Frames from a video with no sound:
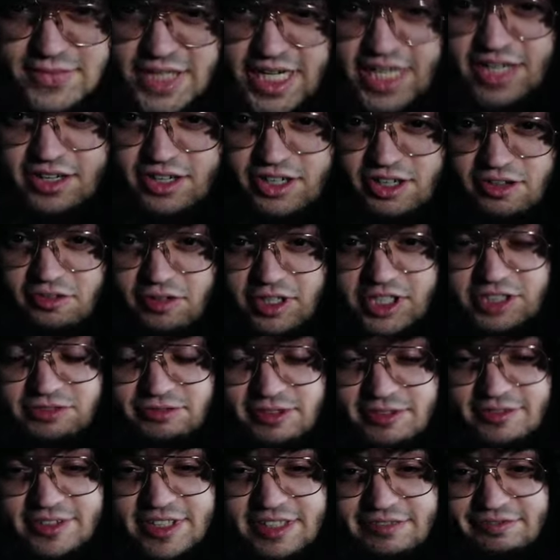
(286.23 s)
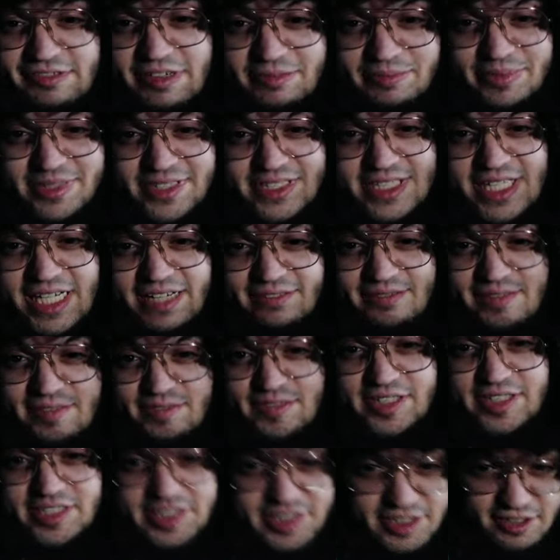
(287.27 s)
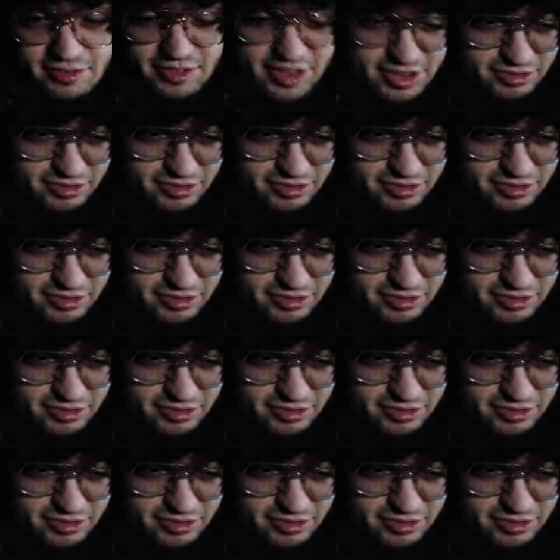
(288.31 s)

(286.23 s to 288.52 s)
I don't know which one represents. I'm not really sure